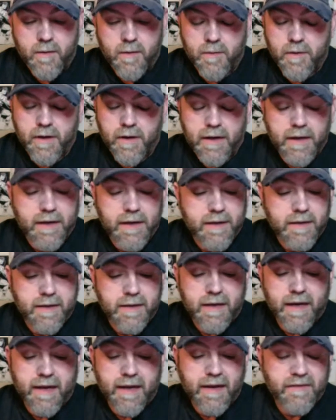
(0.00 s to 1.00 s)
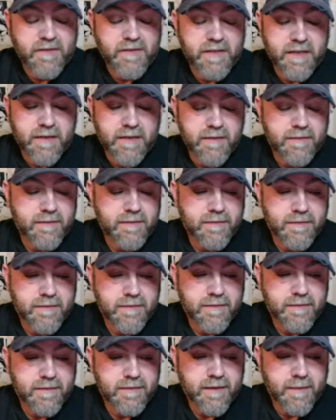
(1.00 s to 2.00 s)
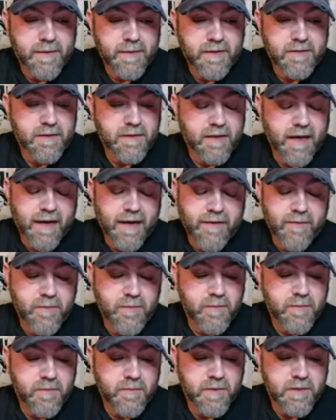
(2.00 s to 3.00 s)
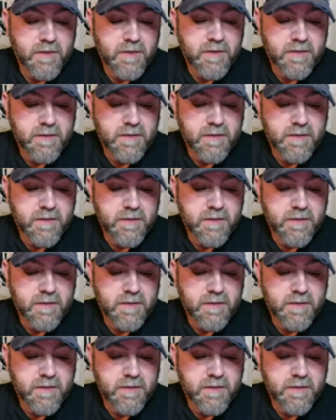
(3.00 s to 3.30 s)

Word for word: Well, uh, I had to. I mean, there's a lot of them, but